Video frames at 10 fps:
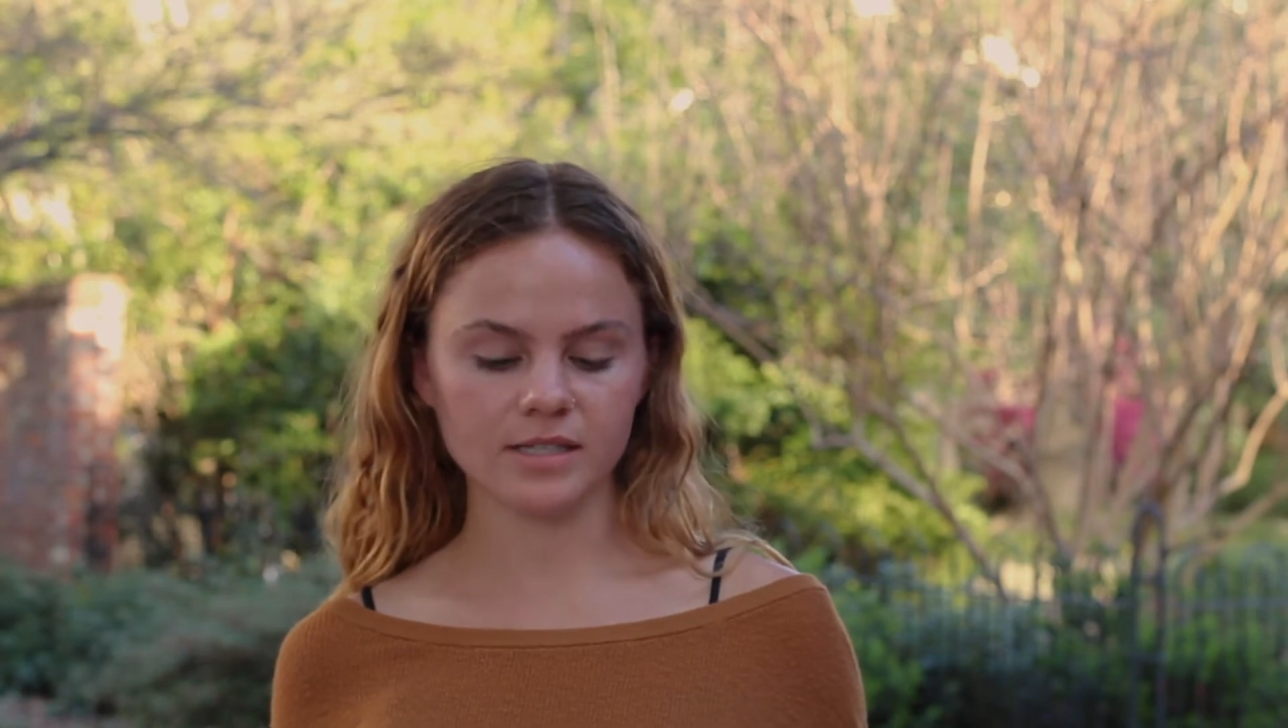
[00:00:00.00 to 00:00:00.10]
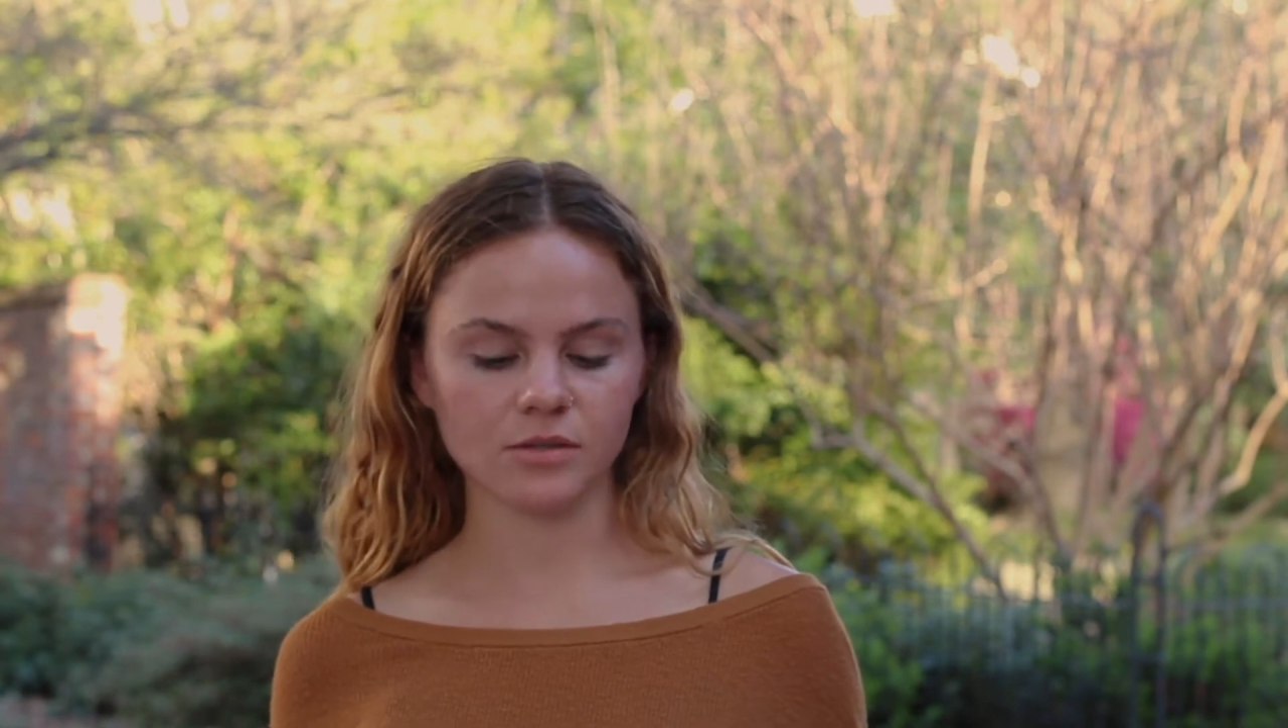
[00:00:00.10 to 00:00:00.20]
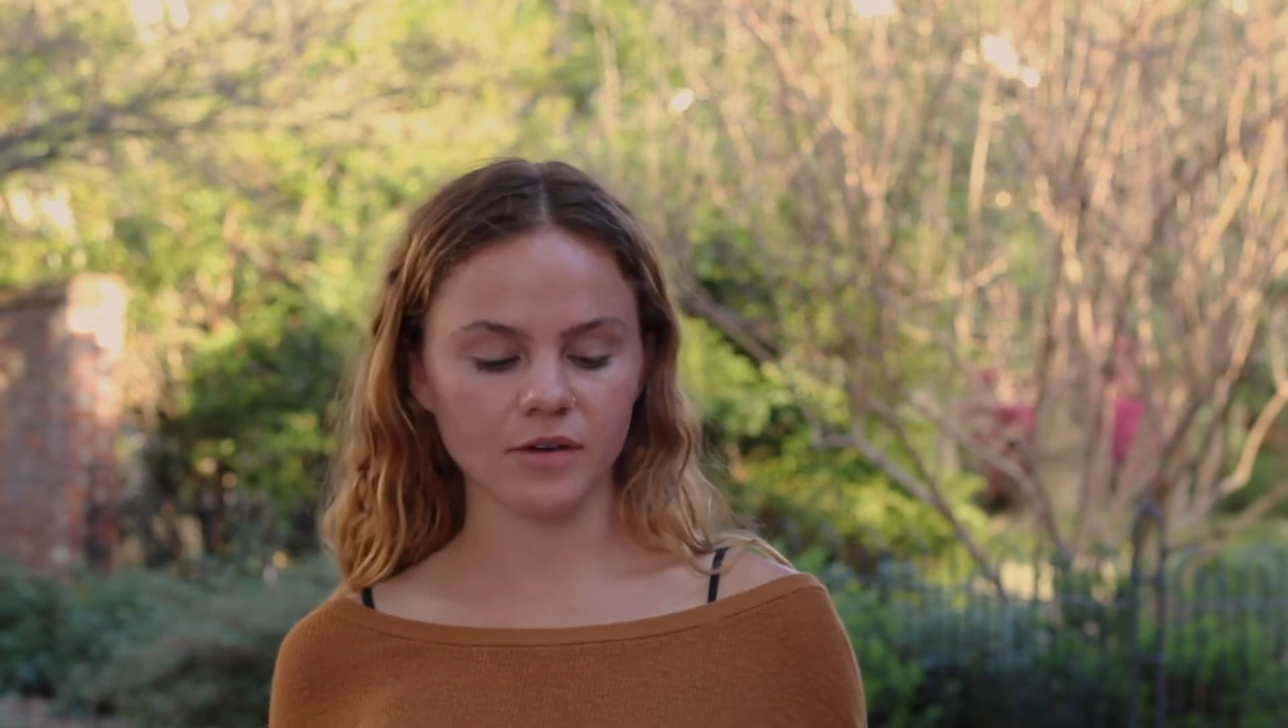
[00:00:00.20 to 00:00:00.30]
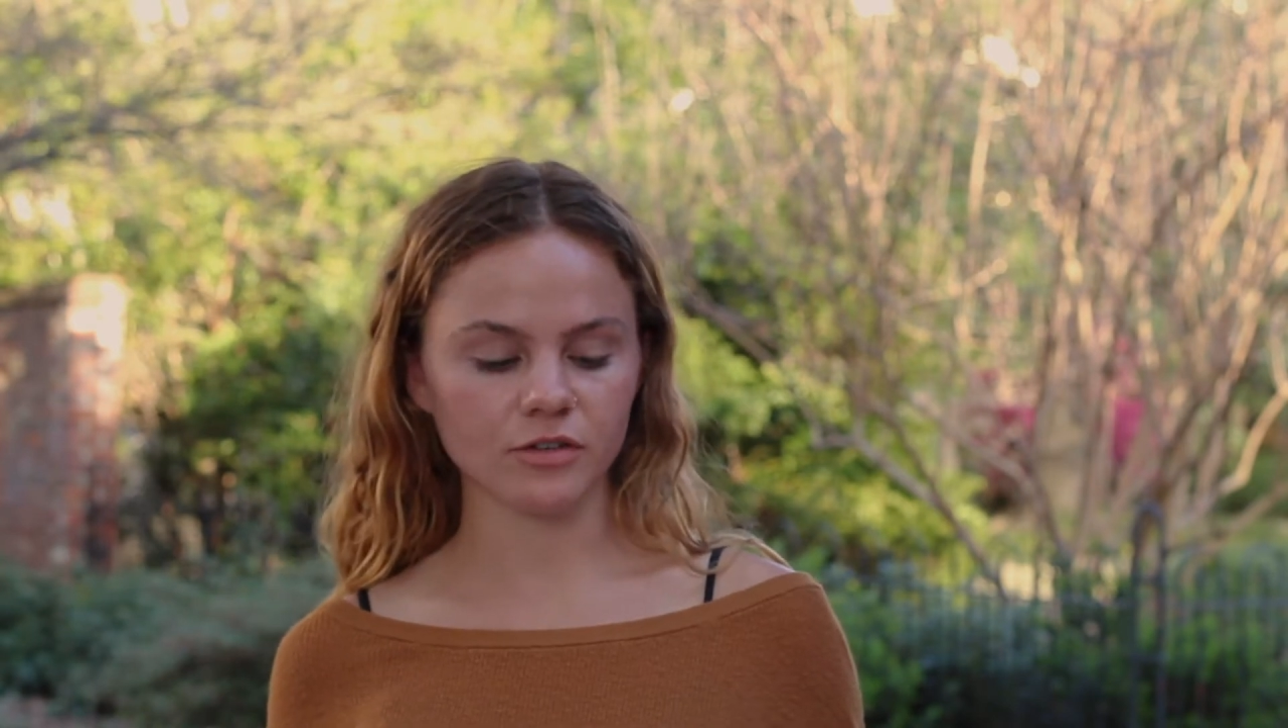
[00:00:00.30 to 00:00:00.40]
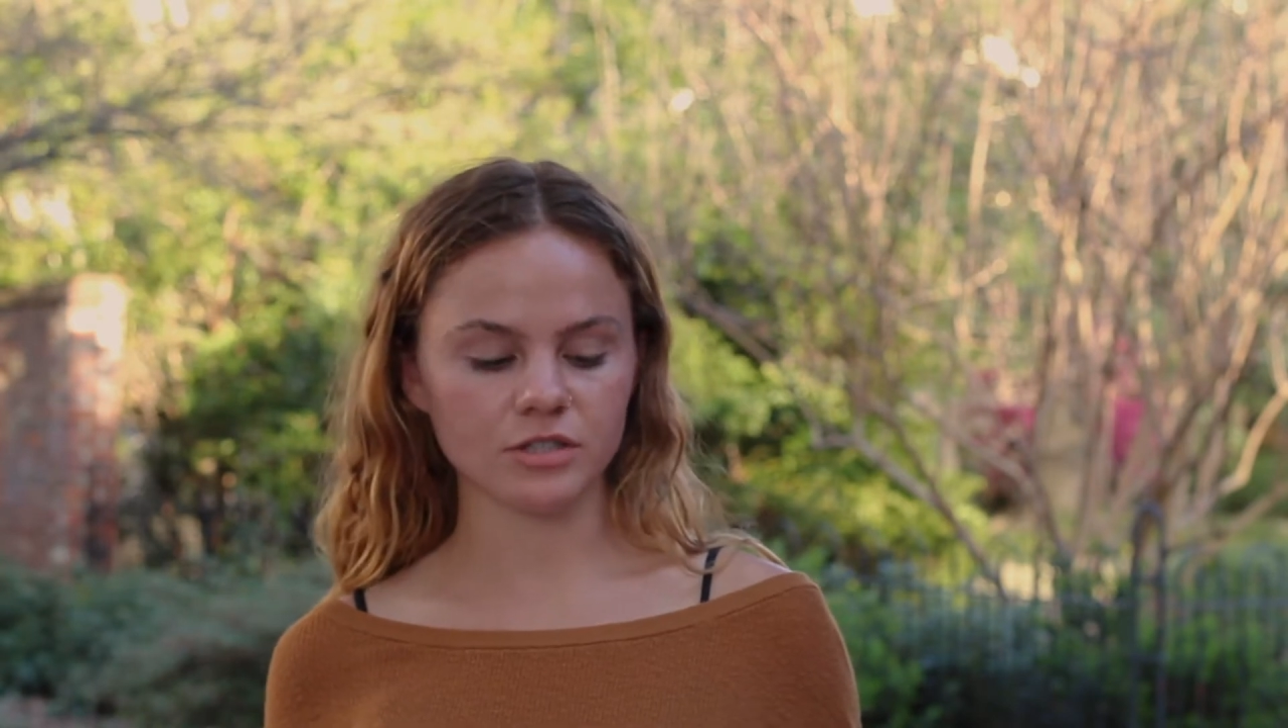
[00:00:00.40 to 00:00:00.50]
as
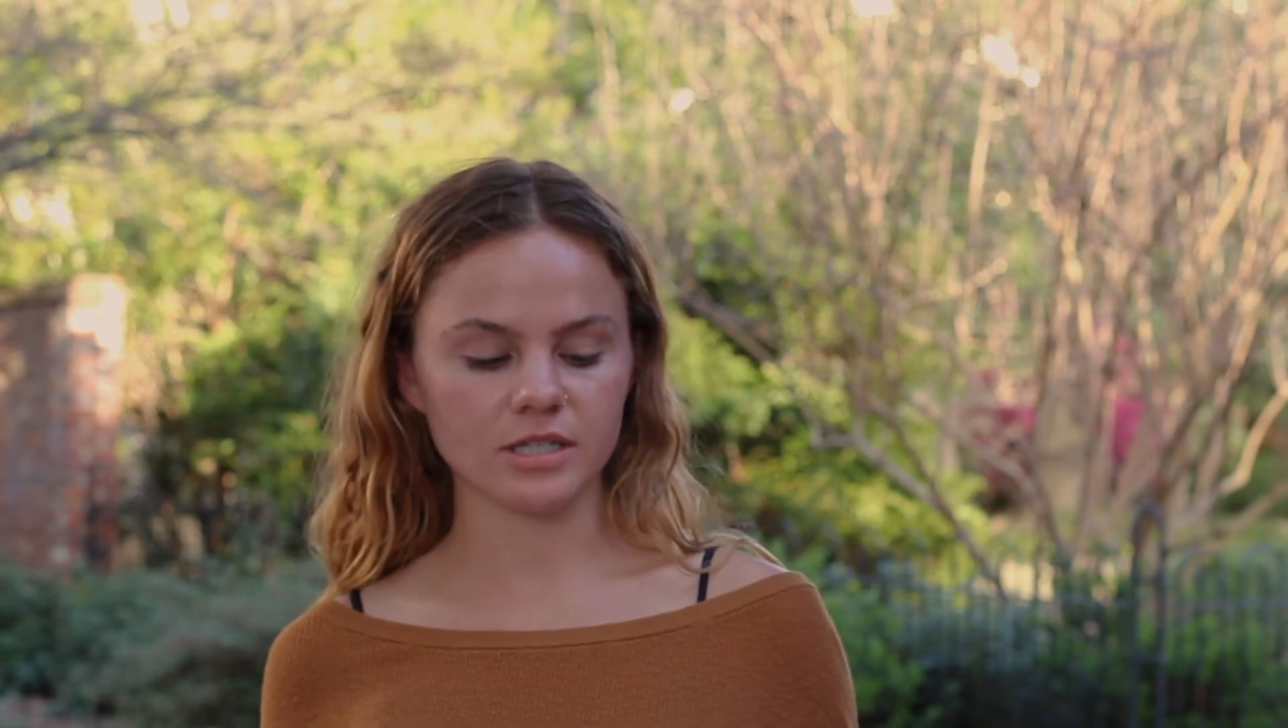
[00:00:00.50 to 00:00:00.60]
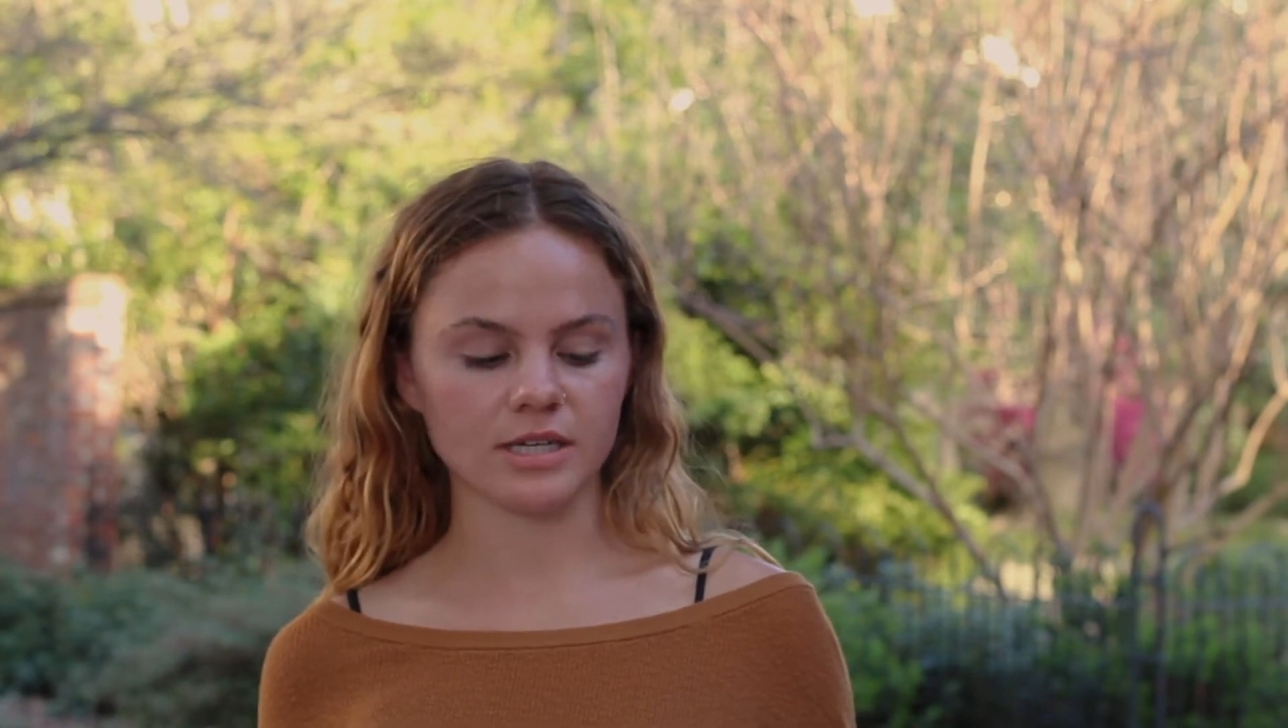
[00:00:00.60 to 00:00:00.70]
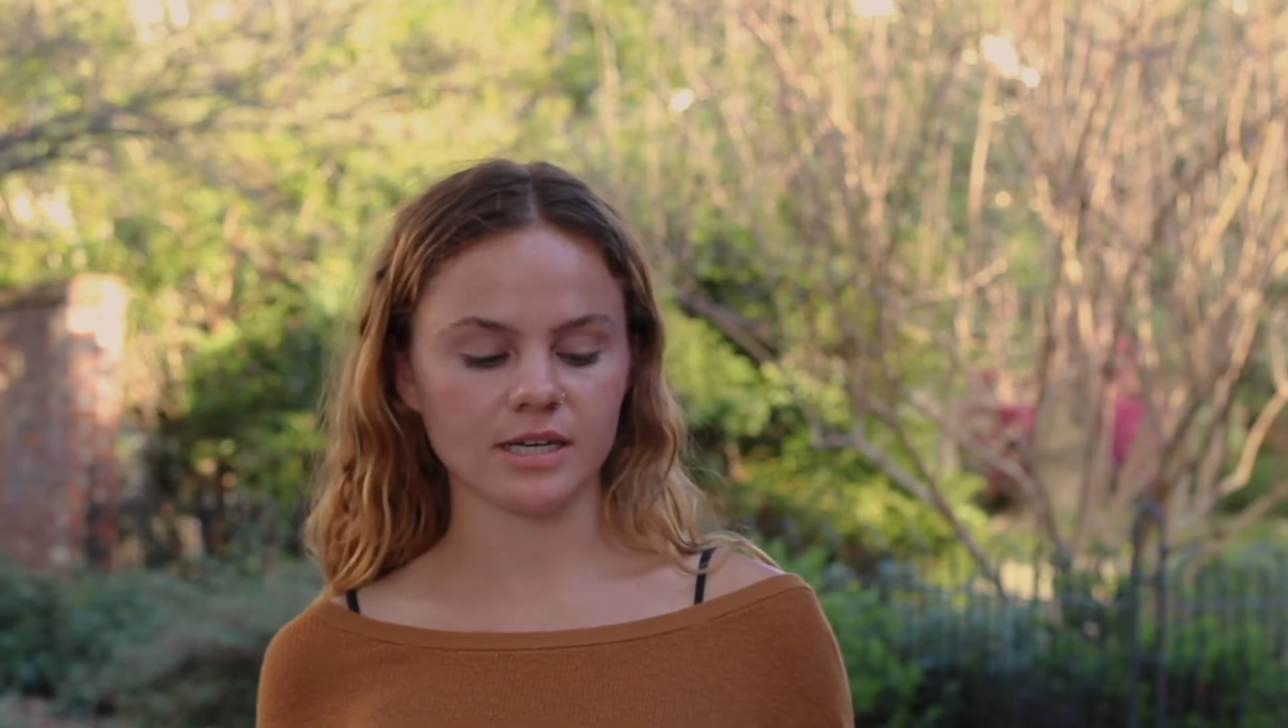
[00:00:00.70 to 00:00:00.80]
a refugee